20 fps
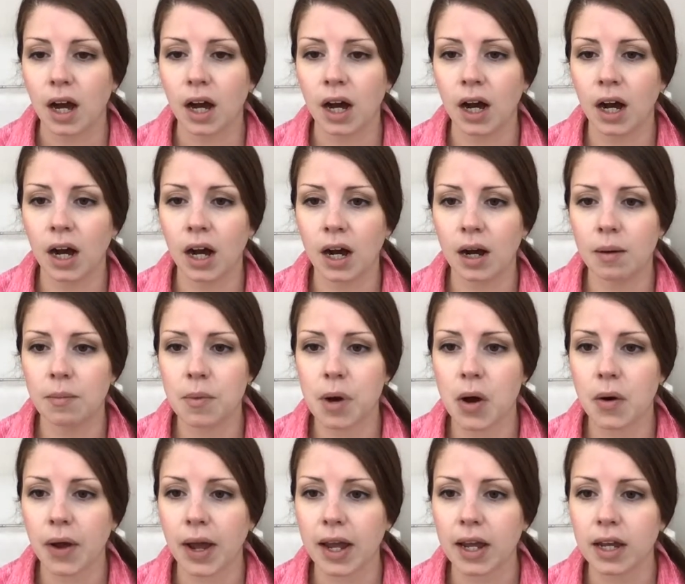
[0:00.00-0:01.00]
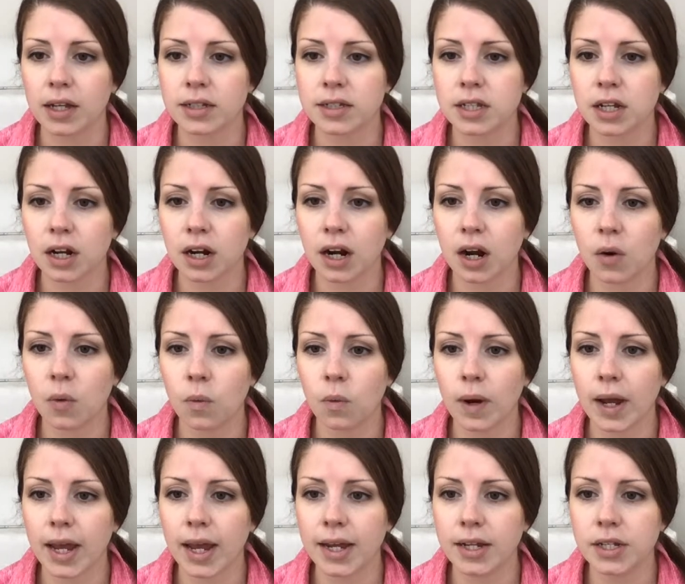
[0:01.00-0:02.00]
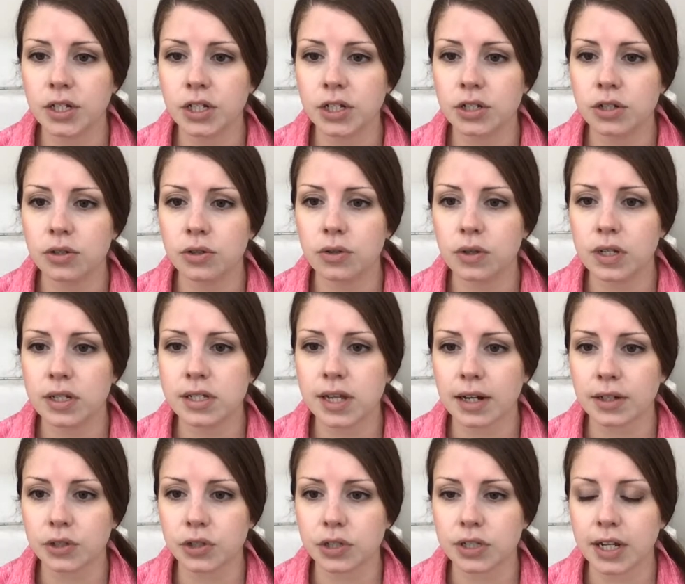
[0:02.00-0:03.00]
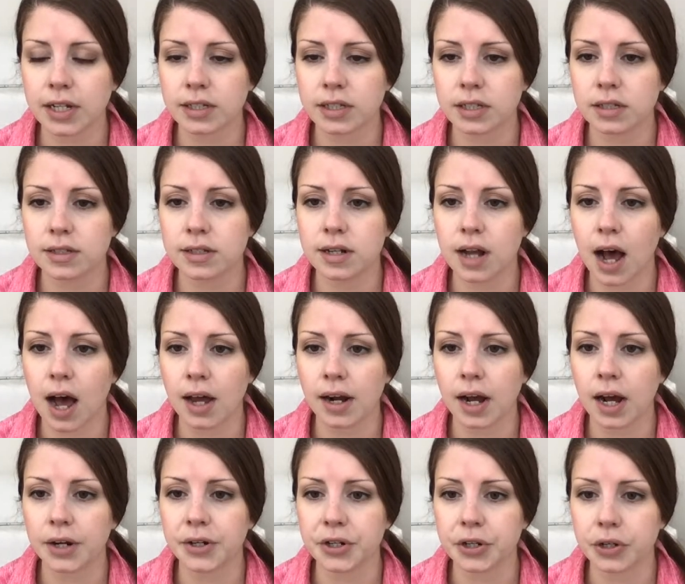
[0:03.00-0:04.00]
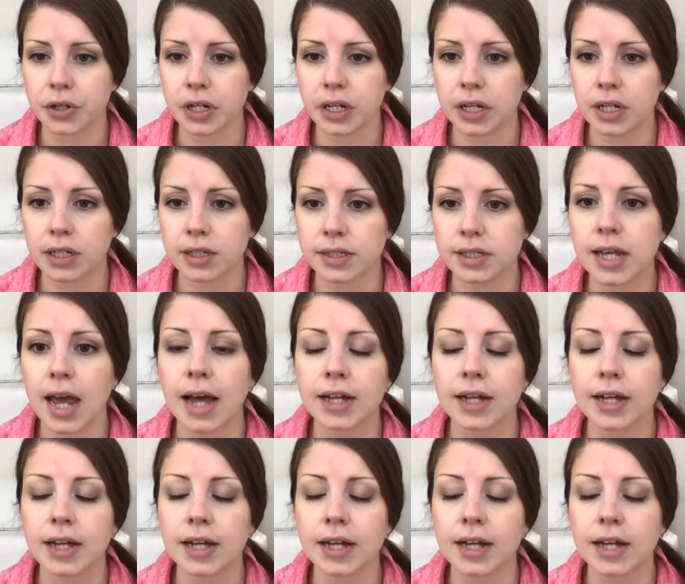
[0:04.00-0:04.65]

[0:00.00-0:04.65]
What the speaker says: Okay, is there a way to do these exercises not on your knees?